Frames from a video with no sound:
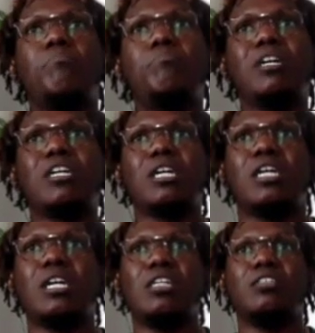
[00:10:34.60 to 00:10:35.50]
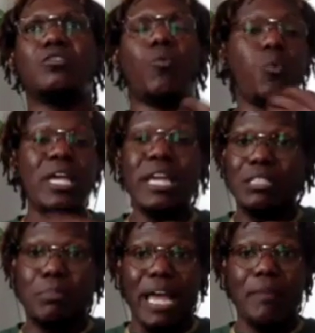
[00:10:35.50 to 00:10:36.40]
because we
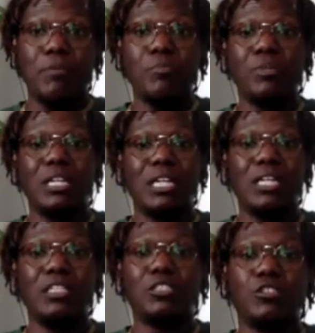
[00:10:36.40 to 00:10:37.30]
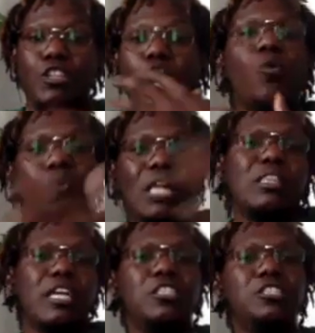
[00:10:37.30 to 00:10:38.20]
as black people at least know
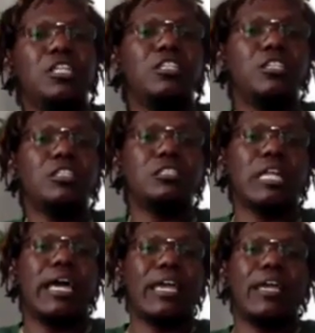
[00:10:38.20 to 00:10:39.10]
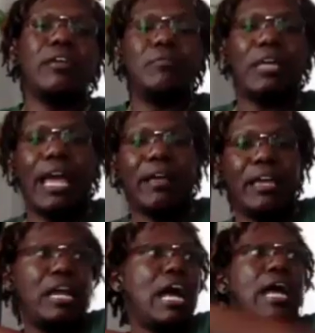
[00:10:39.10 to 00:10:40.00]
what that shit looks like, and
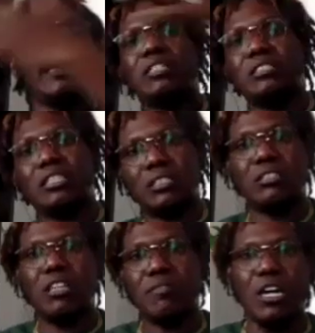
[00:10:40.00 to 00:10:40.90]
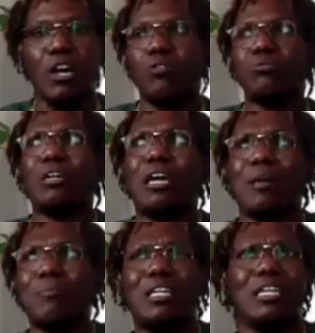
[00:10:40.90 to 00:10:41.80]
our ancestors have gone through that.
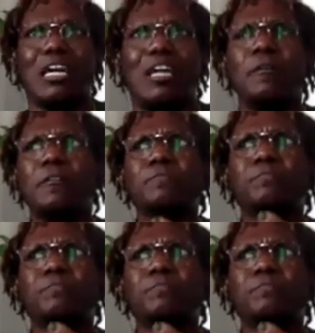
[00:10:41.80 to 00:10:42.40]
I mean, like